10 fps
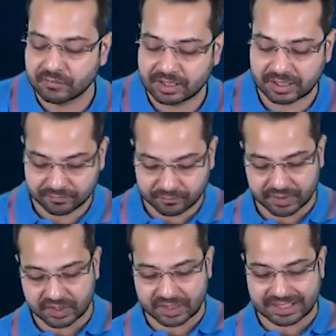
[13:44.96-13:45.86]
we're left
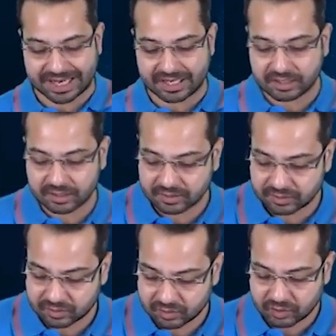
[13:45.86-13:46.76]
with 10.
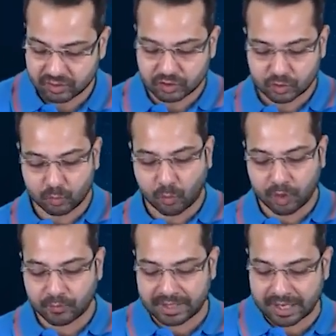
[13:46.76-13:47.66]
So
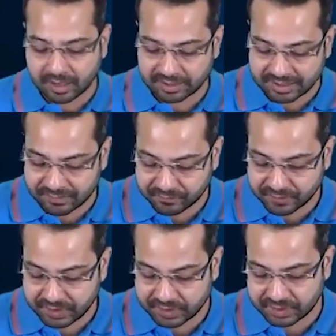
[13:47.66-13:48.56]
what we are left
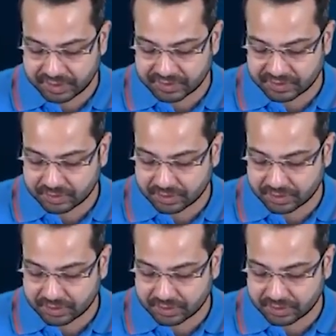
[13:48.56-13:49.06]
with is